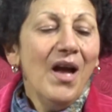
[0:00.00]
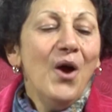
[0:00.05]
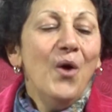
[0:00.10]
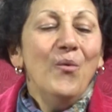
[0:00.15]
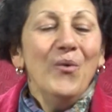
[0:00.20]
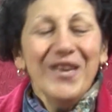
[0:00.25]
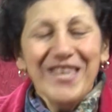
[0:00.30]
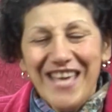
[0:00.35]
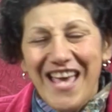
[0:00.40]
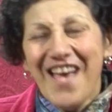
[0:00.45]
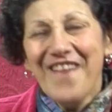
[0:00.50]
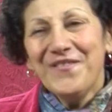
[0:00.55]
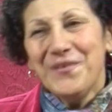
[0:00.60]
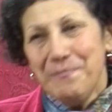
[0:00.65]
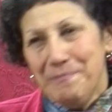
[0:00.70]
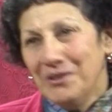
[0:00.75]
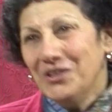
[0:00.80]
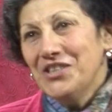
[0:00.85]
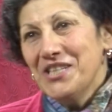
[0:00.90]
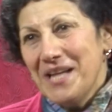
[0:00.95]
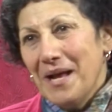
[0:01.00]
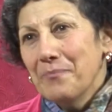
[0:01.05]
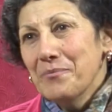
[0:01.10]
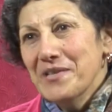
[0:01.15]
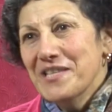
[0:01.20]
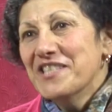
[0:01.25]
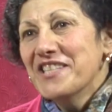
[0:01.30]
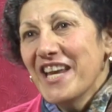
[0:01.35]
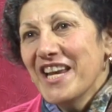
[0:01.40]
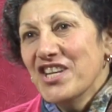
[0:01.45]
well, you have to build it up
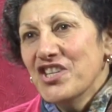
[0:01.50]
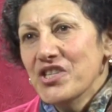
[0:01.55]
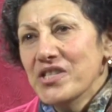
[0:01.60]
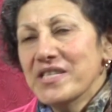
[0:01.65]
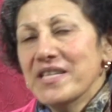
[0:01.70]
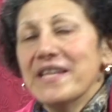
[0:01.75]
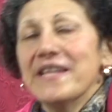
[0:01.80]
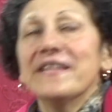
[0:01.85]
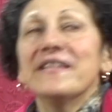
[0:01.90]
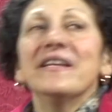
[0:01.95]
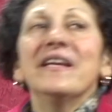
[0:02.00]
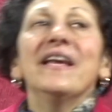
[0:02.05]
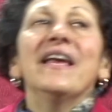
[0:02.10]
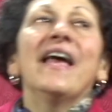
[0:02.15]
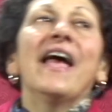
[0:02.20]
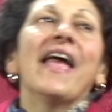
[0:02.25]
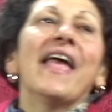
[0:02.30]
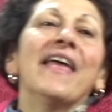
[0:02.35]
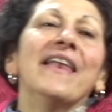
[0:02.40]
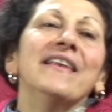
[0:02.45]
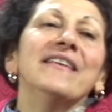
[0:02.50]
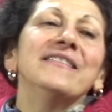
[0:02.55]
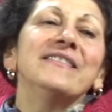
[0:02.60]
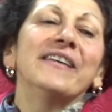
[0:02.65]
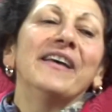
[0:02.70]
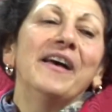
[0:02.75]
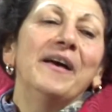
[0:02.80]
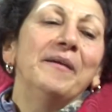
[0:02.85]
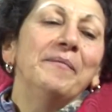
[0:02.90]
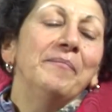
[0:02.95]
in stages, and
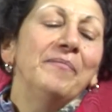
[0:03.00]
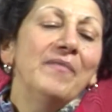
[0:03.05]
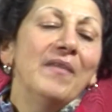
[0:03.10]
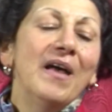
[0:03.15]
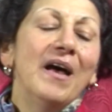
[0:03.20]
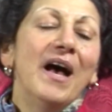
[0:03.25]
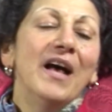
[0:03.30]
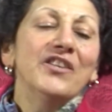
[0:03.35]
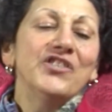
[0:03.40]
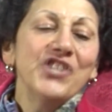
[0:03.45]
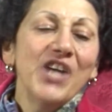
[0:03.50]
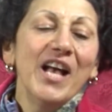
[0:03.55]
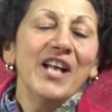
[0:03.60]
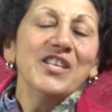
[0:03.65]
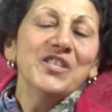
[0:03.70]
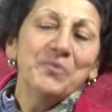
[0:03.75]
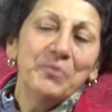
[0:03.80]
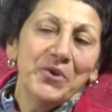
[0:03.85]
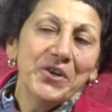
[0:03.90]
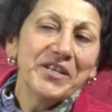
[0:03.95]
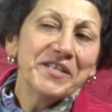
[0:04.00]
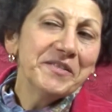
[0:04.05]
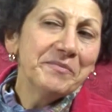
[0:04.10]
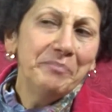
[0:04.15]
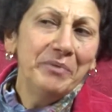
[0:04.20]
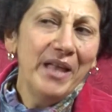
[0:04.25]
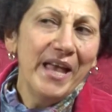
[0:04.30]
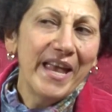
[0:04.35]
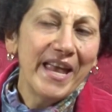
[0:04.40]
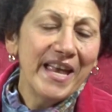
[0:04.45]
a child's work is
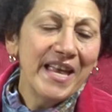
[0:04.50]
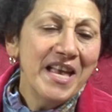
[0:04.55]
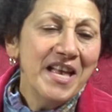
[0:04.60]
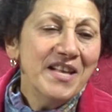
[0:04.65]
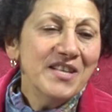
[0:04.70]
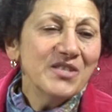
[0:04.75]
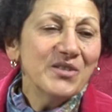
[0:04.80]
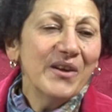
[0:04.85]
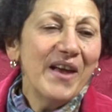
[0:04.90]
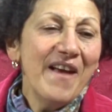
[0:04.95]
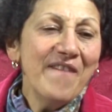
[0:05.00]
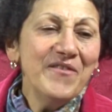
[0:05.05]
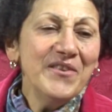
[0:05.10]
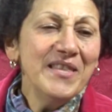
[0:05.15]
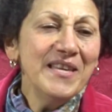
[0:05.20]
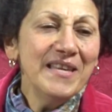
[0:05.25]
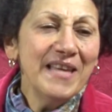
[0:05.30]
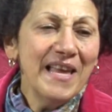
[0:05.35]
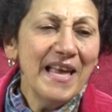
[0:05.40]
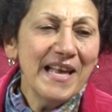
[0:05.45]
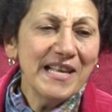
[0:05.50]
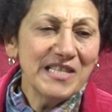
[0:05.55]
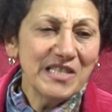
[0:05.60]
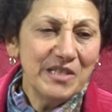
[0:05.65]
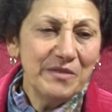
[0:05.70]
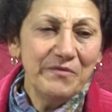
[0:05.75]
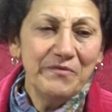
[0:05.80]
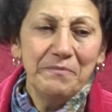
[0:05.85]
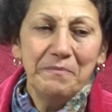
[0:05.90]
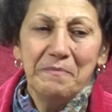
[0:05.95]
play, so everything has
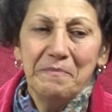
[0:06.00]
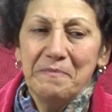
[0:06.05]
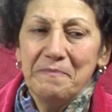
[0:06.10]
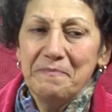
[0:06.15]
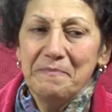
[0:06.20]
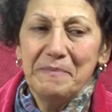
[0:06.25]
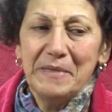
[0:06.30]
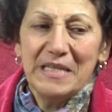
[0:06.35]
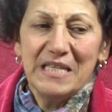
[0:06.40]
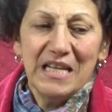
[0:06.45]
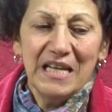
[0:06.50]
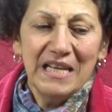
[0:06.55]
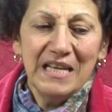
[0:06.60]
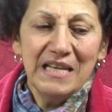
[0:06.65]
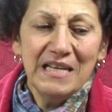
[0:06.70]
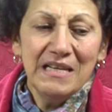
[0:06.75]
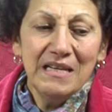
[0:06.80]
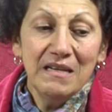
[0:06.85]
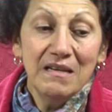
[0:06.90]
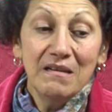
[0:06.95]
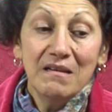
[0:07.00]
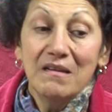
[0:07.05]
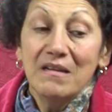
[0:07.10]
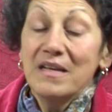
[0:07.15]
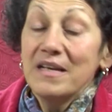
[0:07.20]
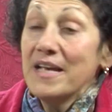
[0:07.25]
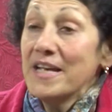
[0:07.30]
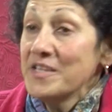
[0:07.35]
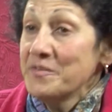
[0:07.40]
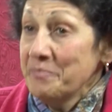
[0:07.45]
to be done
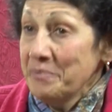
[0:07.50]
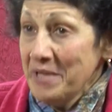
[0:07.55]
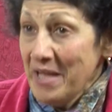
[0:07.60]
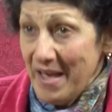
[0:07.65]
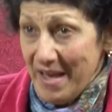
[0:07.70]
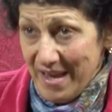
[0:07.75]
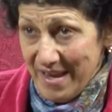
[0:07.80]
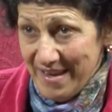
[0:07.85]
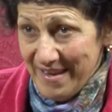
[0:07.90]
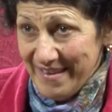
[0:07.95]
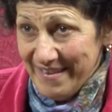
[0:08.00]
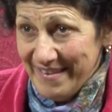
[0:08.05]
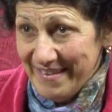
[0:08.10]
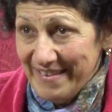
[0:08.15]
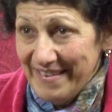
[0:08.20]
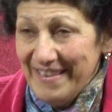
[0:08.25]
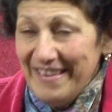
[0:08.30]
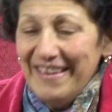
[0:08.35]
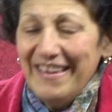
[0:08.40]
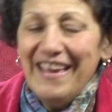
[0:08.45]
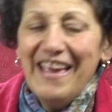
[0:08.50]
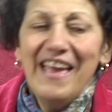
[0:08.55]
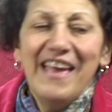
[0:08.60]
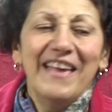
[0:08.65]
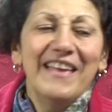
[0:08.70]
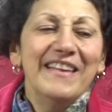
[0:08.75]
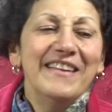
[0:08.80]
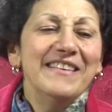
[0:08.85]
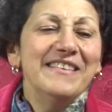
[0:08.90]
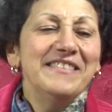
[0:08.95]
as play
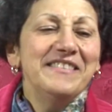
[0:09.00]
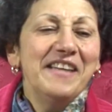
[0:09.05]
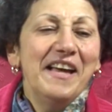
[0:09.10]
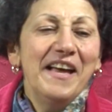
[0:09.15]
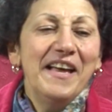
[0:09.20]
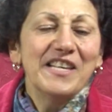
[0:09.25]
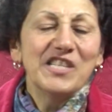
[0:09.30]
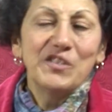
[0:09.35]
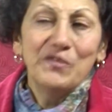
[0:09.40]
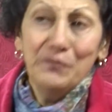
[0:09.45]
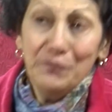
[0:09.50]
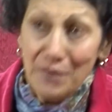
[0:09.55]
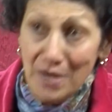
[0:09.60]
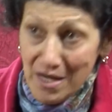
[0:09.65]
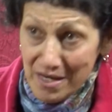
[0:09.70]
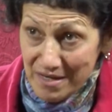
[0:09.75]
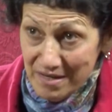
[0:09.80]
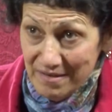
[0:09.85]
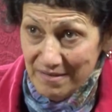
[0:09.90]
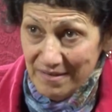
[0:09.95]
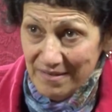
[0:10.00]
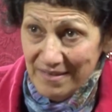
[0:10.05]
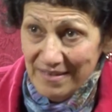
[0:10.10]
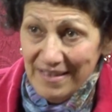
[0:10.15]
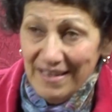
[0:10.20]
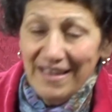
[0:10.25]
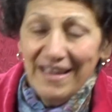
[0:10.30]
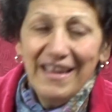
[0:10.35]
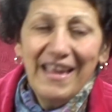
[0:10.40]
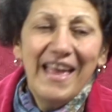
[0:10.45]
and as fun,
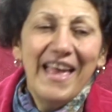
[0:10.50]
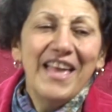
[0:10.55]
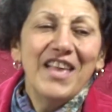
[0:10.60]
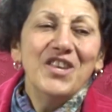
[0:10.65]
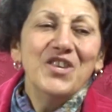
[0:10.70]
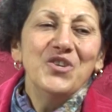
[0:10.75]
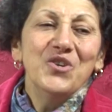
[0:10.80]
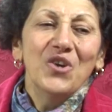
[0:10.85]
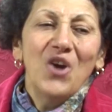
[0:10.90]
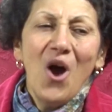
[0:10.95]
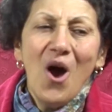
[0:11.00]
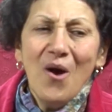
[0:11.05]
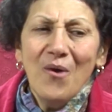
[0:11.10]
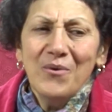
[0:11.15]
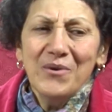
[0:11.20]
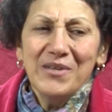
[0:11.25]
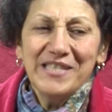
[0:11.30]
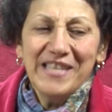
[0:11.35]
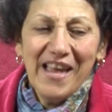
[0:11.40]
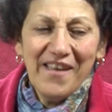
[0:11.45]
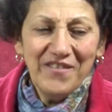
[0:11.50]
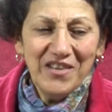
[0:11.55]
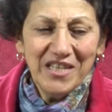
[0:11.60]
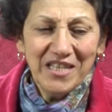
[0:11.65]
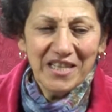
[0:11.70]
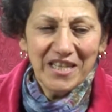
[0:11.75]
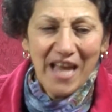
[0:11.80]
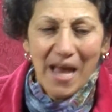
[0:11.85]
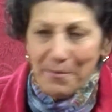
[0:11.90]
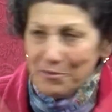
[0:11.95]
and you're always having to
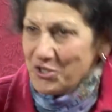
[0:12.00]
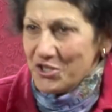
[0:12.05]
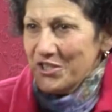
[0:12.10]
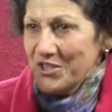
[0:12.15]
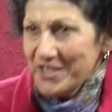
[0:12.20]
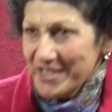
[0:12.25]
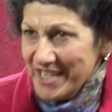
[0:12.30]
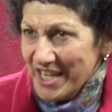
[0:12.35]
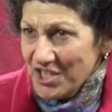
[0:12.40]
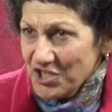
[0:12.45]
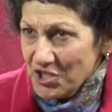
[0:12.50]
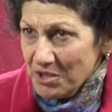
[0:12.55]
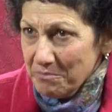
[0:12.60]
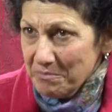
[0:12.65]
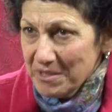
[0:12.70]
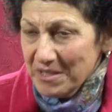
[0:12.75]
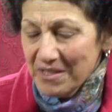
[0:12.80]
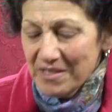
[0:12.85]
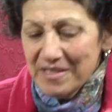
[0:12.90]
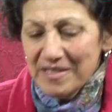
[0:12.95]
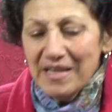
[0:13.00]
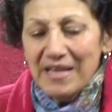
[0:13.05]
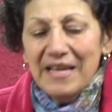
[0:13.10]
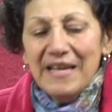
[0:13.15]
capture their attention, because